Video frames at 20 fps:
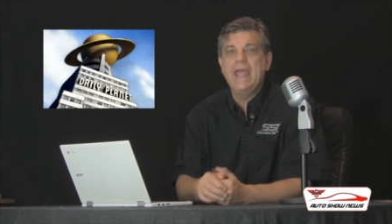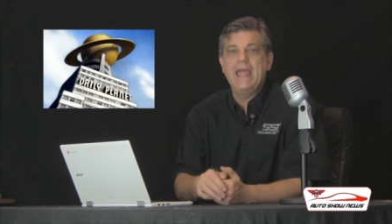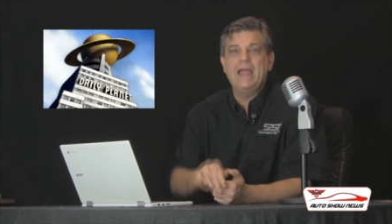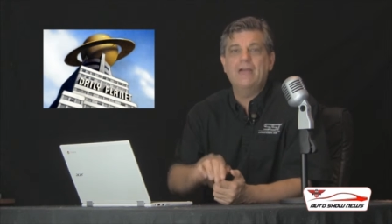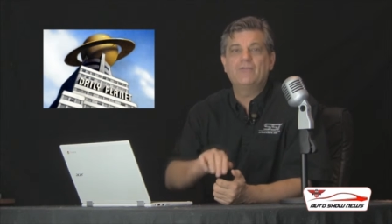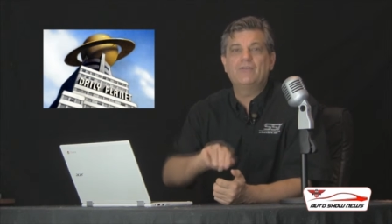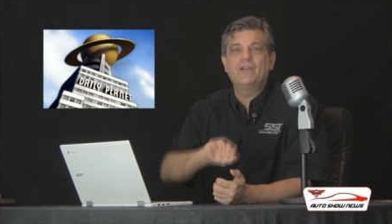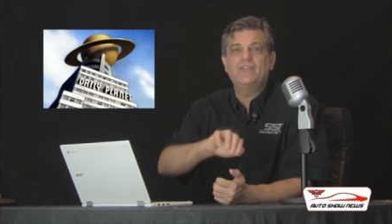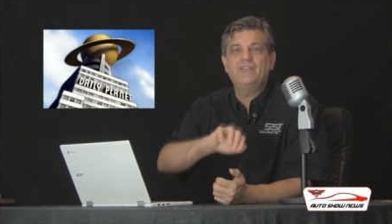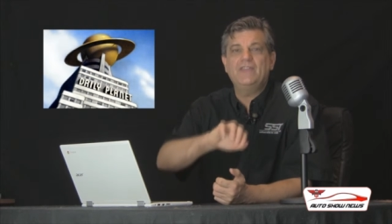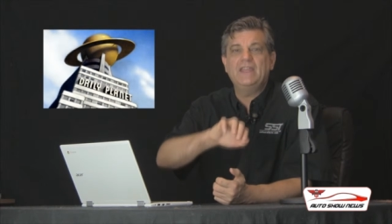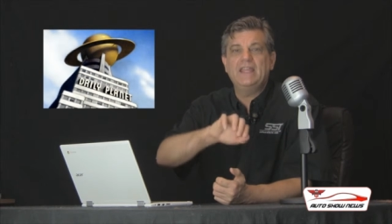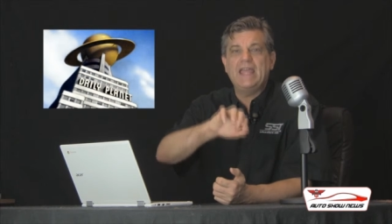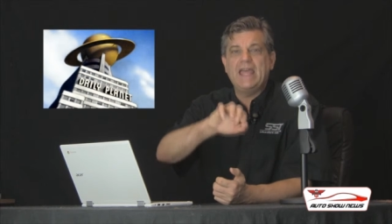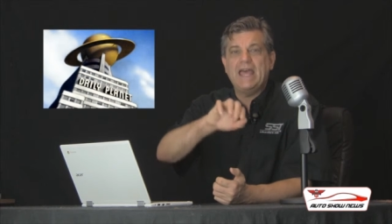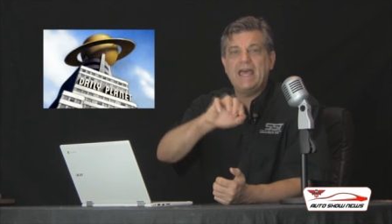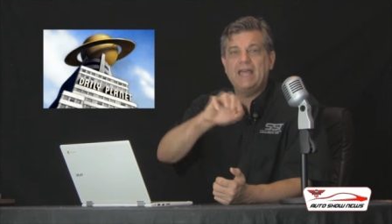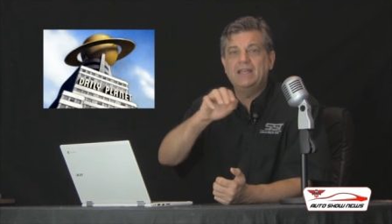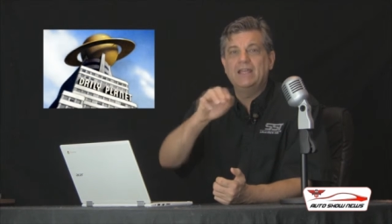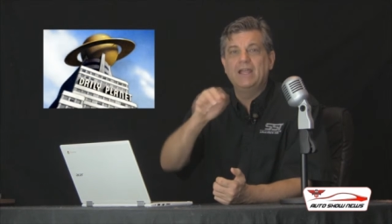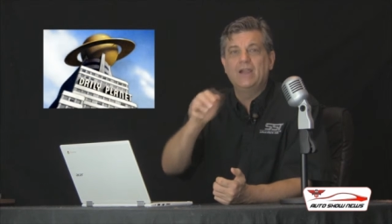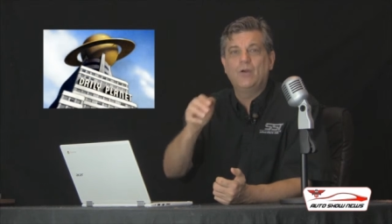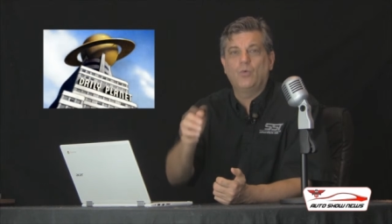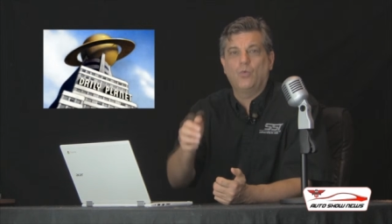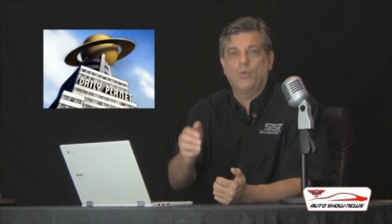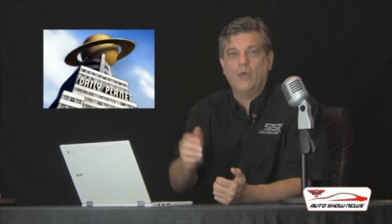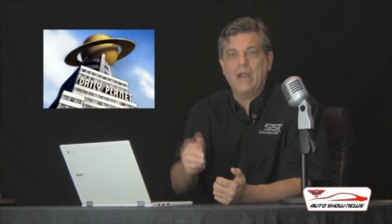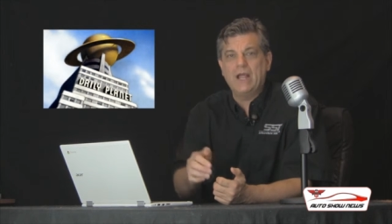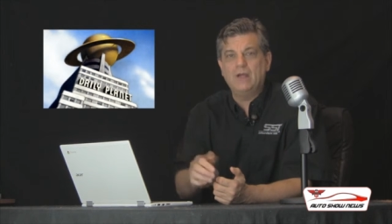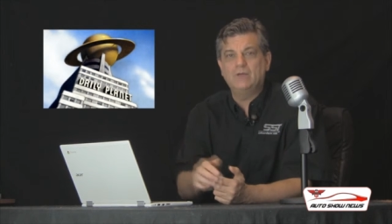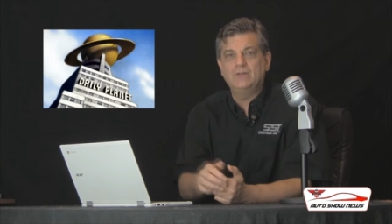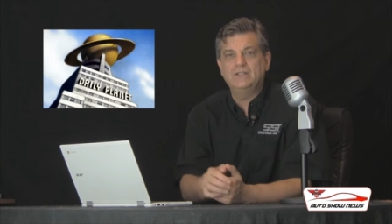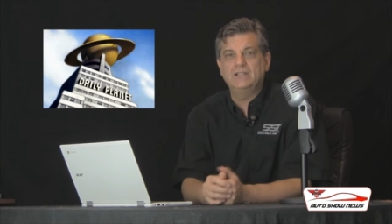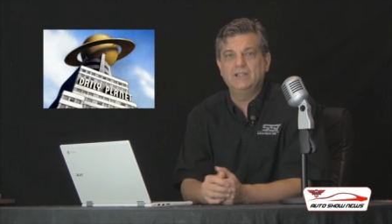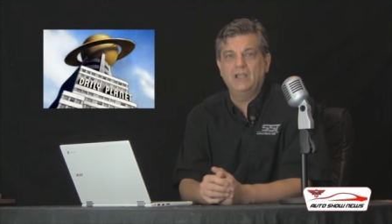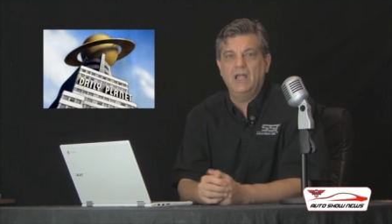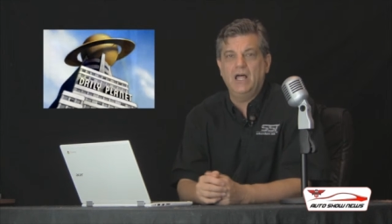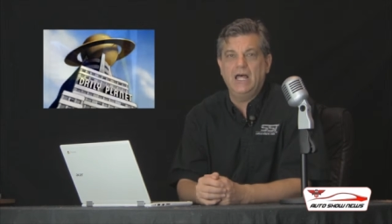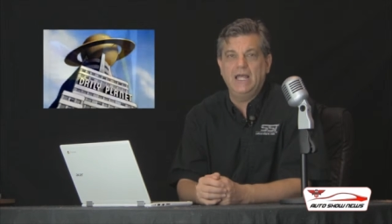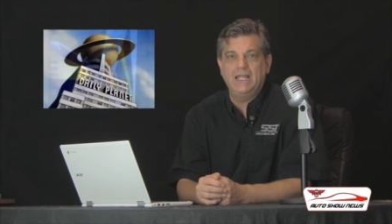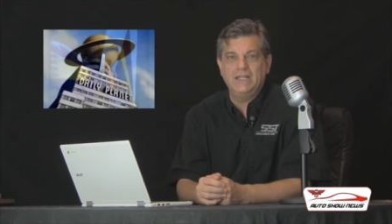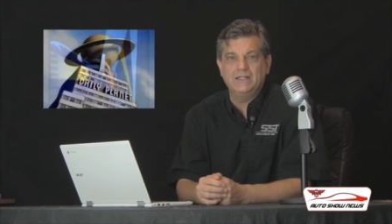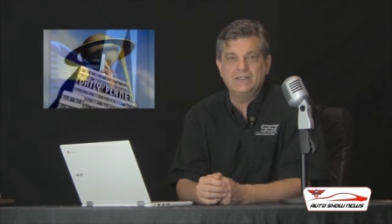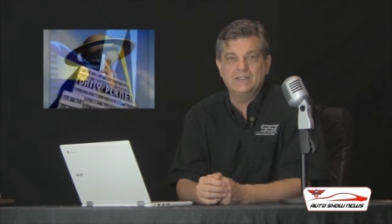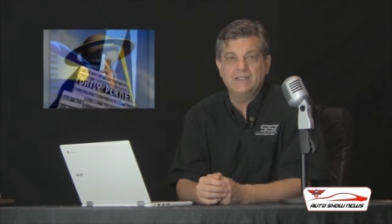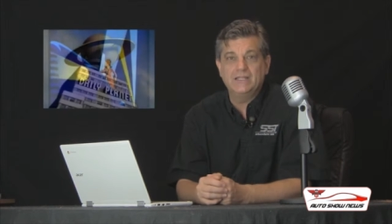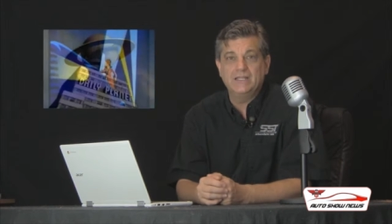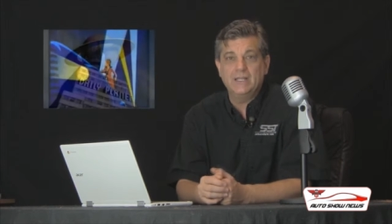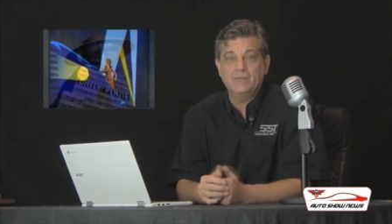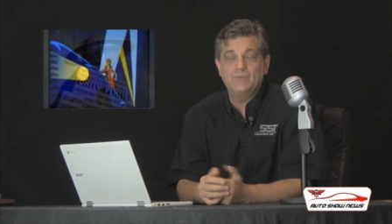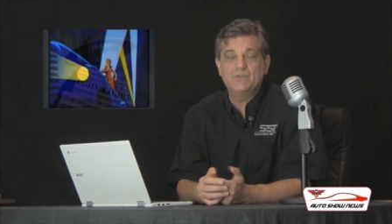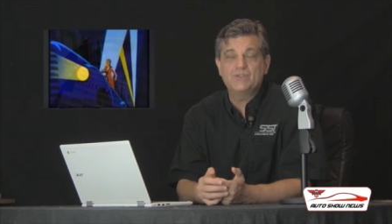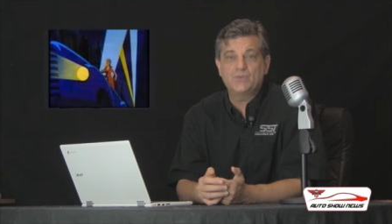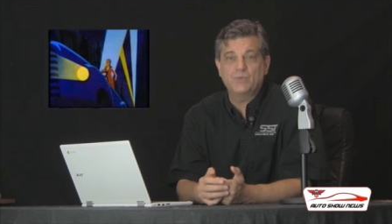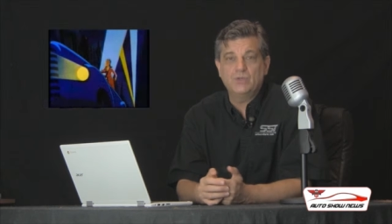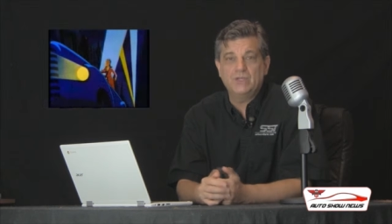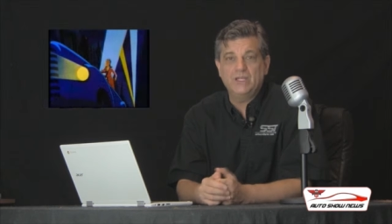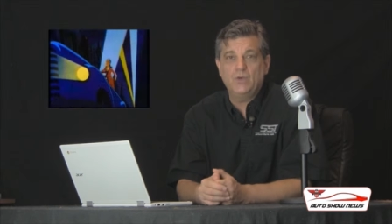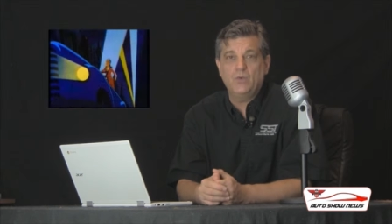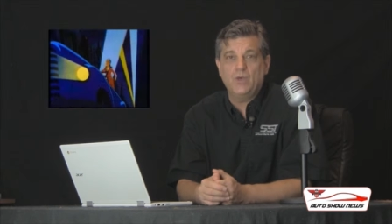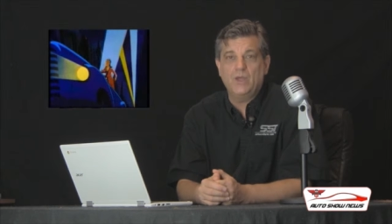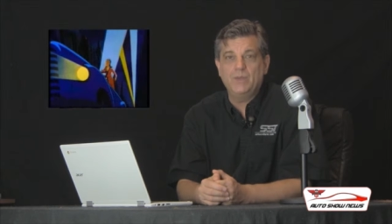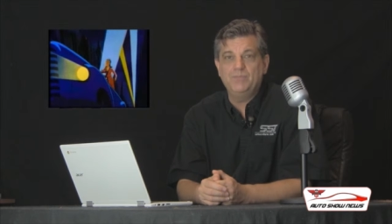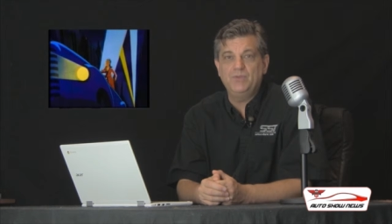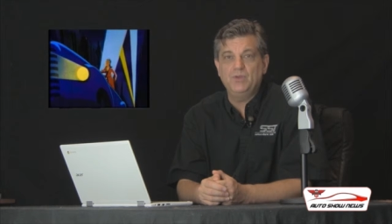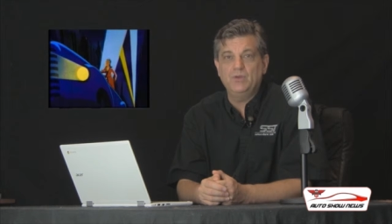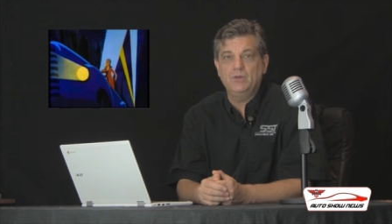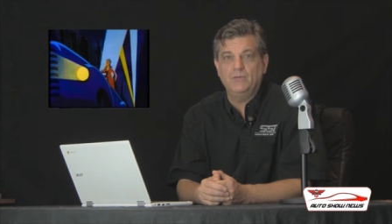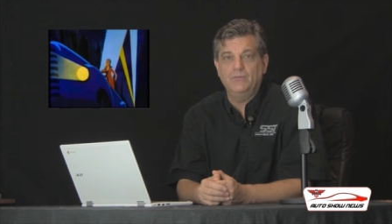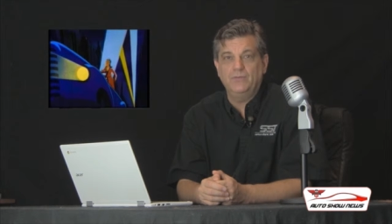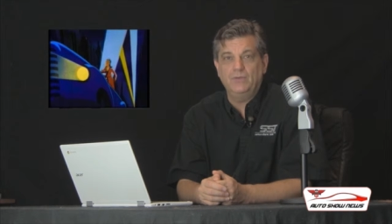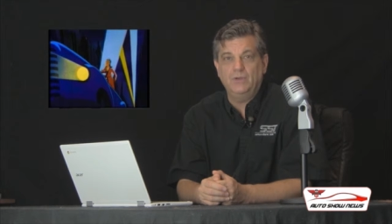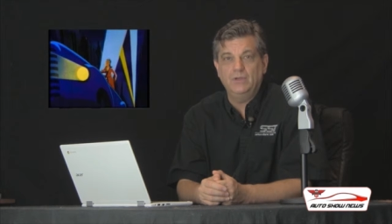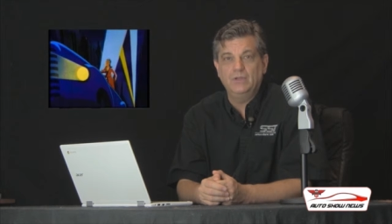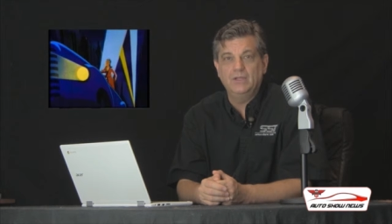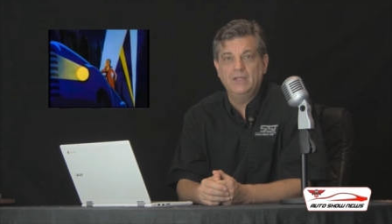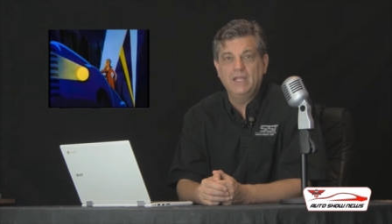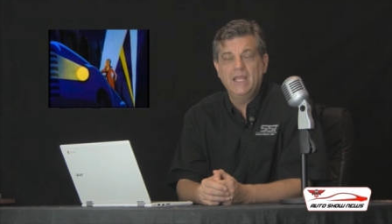Everything had rounded lines. It was really quite beautiful.